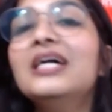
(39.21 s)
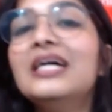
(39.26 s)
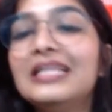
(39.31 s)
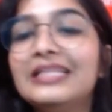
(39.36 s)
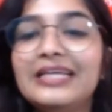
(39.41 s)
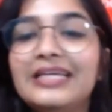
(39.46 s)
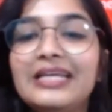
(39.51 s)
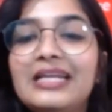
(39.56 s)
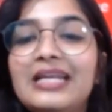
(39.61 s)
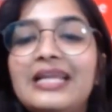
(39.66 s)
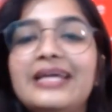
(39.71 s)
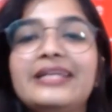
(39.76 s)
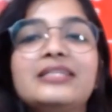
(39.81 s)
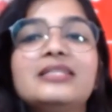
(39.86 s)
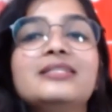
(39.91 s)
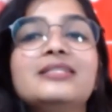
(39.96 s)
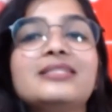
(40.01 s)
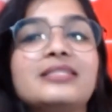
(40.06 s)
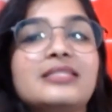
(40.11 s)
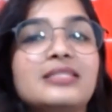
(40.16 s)
then let
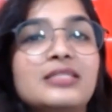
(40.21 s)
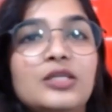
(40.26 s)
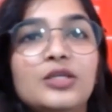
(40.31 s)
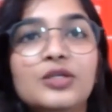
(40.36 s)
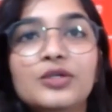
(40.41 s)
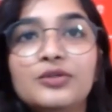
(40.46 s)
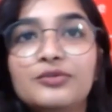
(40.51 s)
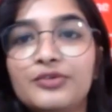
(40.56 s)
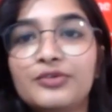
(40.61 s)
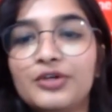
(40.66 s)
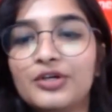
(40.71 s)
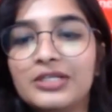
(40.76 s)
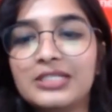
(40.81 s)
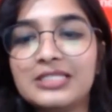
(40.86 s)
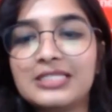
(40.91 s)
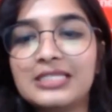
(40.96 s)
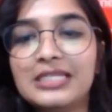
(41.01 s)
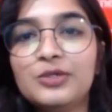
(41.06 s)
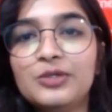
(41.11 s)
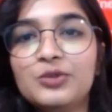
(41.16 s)
us look for a
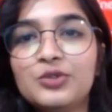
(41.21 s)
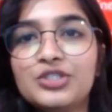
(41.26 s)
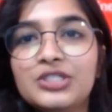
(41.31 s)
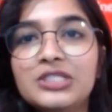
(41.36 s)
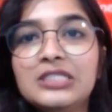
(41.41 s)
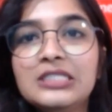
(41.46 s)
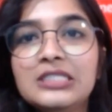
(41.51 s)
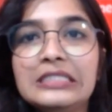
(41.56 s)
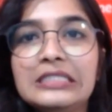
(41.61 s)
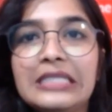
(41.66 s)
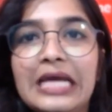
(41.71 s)
solution.